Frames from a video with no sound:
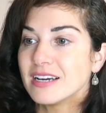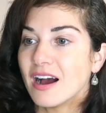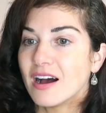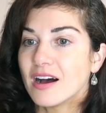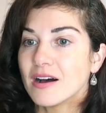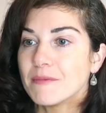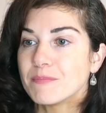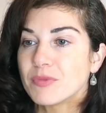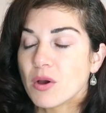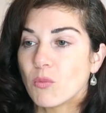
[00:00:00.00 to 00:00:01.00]

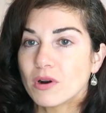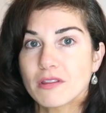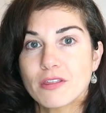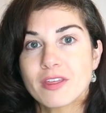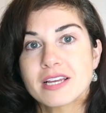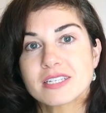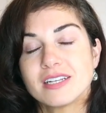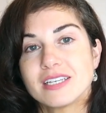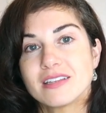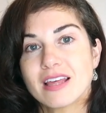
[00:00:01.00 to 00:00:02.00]
Um, one of the things I
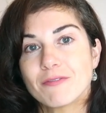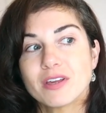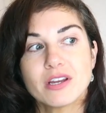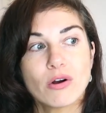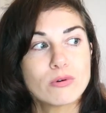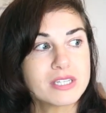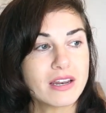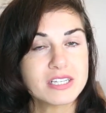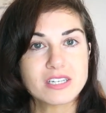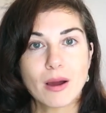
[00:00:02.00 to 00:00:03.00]
did in that video was that
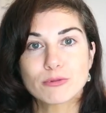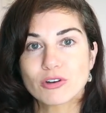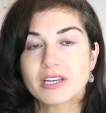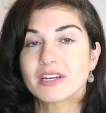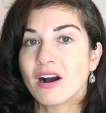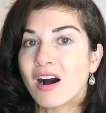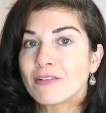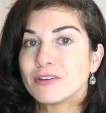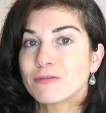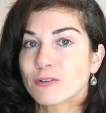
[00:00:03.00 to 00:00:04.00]
I stopped drinking
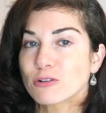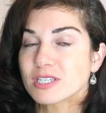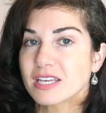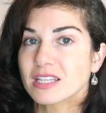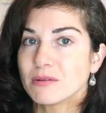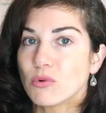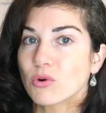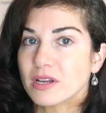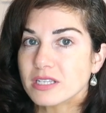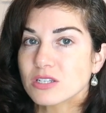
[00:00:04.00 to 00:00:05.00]
coffee first thing in the morning.